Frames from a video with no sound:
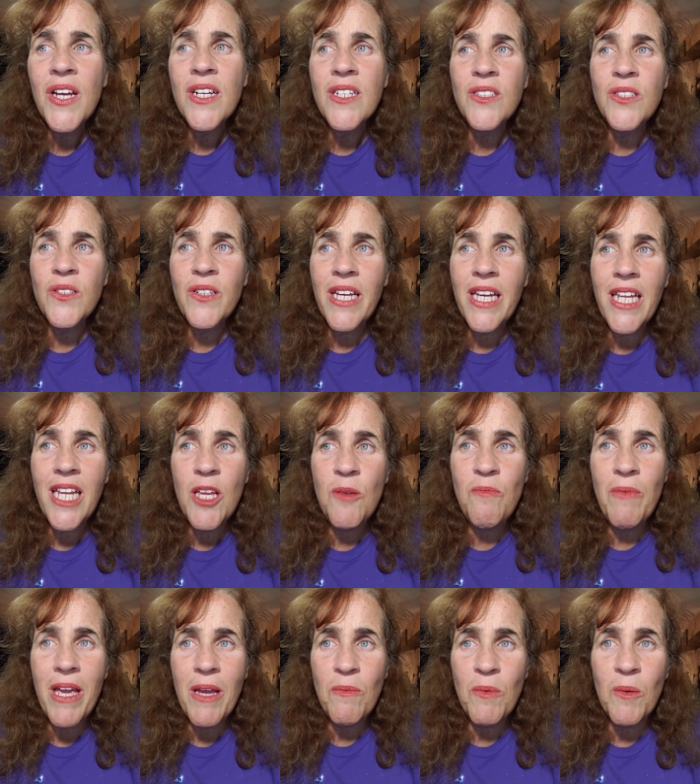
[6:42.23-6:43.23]
Zucchini
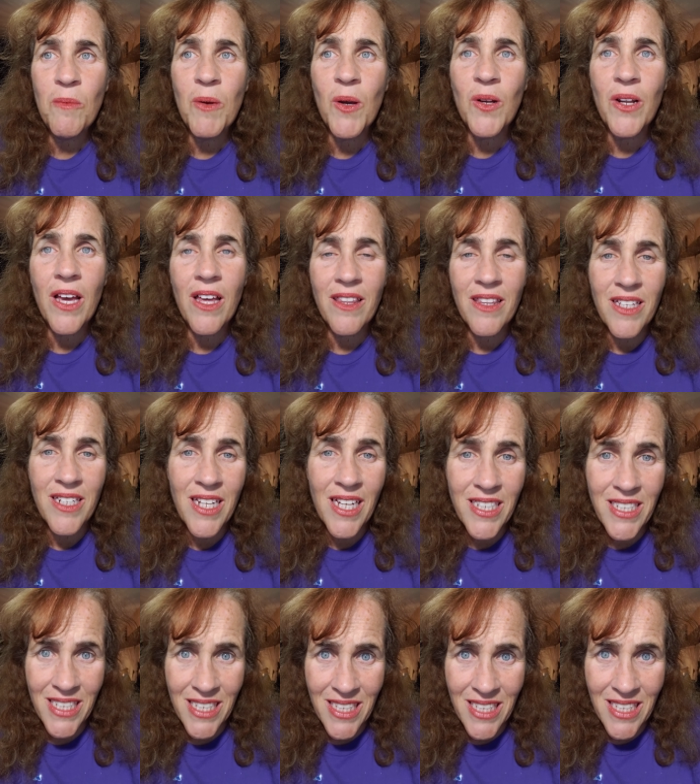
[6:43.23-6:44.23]
may promote healthy
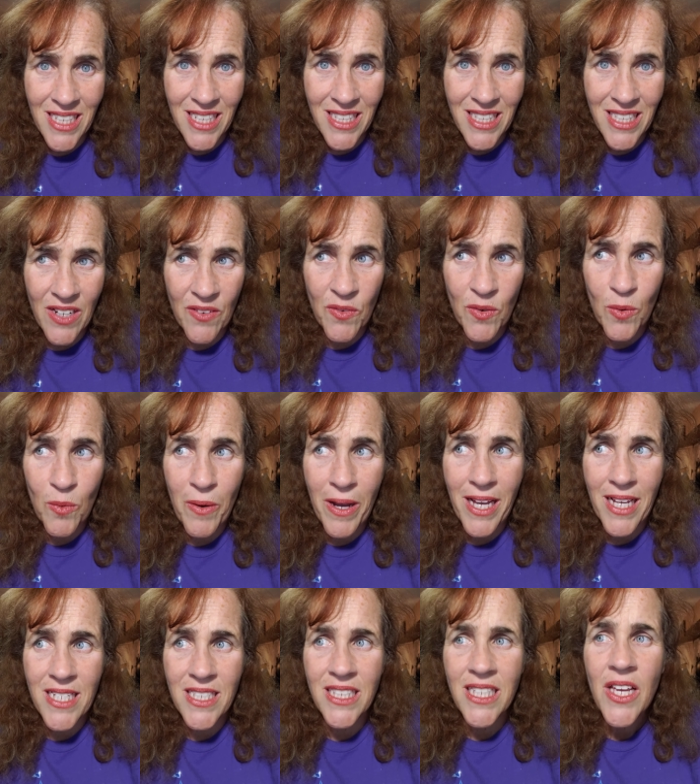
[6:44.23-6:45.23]
digestion in several
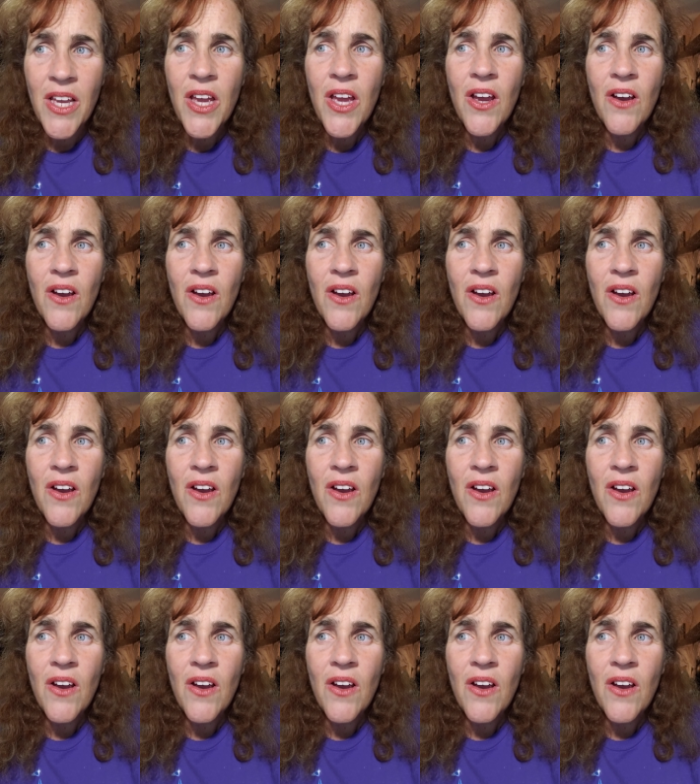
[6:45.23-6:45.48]
ways.